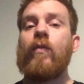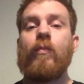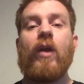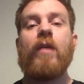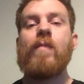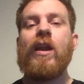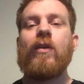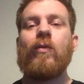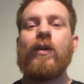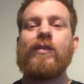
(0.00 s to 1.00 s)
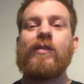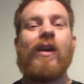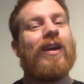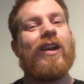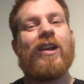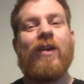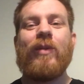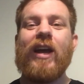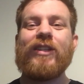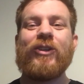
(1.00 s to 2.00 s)
from Pragmatic Works,
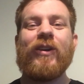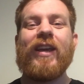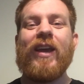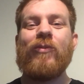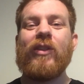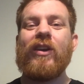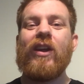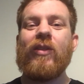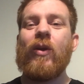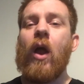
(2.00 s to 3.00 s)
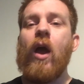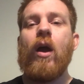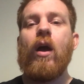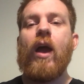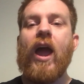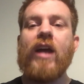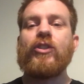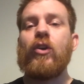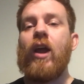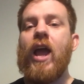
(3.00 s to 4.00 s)
coming at you again with another
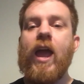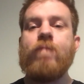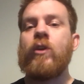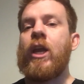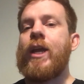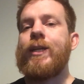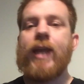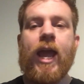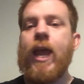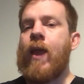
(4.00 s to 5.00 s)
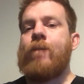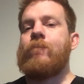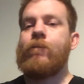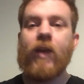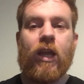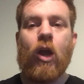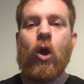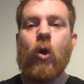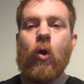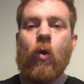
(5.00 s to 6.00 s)
Azure Everyday
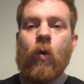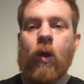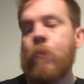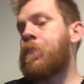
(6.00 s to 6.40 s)
video.